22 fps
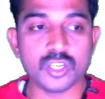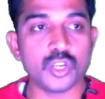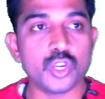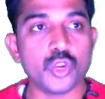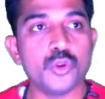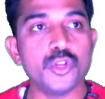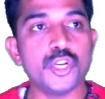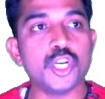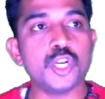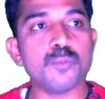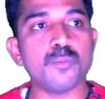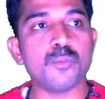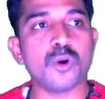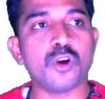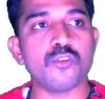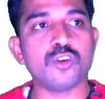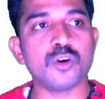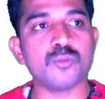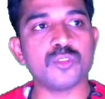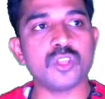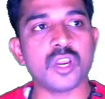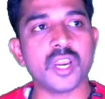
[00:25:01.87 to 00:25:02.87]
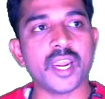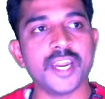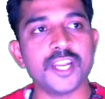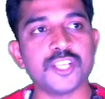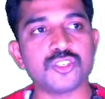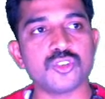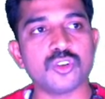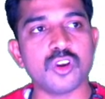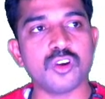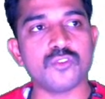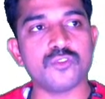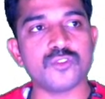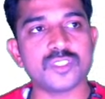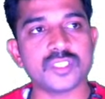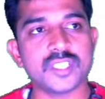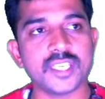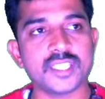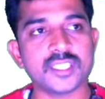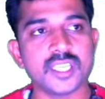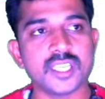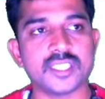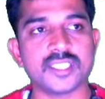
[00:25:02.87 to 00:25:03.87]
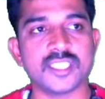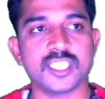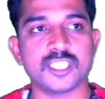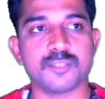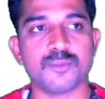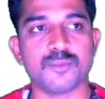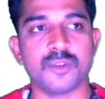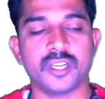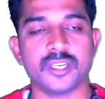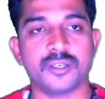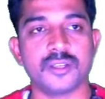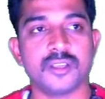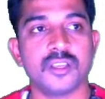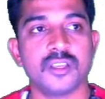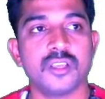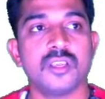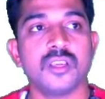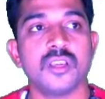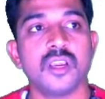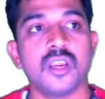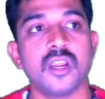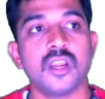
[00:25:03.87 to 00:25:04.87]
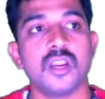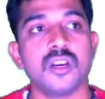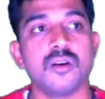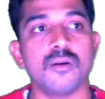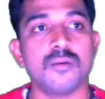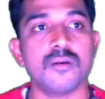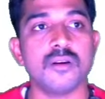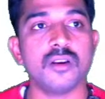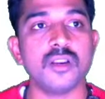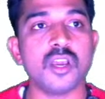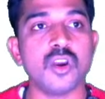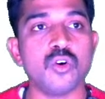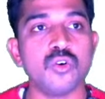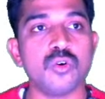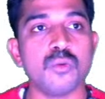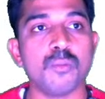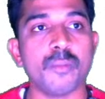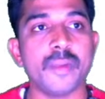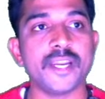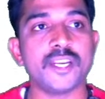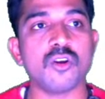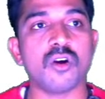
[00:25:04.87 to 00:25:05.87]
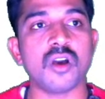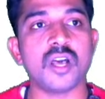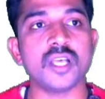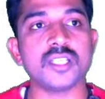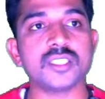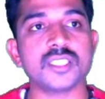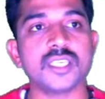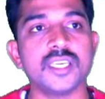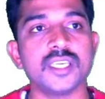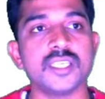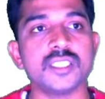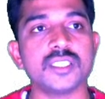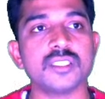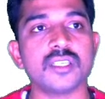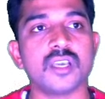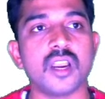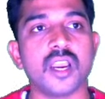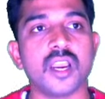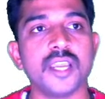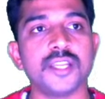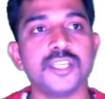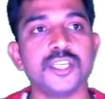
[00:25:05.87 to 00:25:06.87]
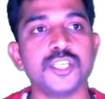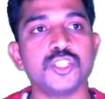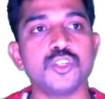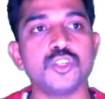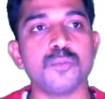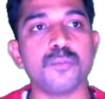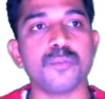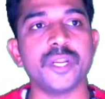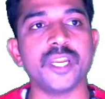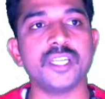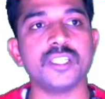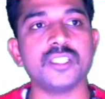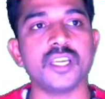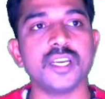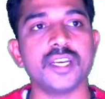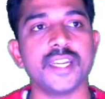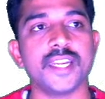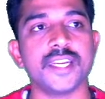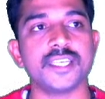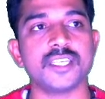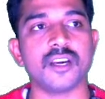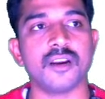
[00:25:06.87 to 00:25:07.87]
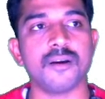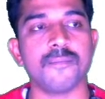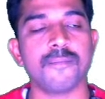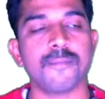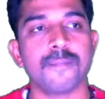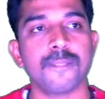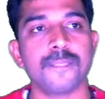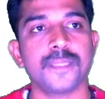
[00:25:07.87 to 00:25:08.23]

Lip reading: We need to perform the addition of 6 and 6 prime. Now my task is I need to print the data.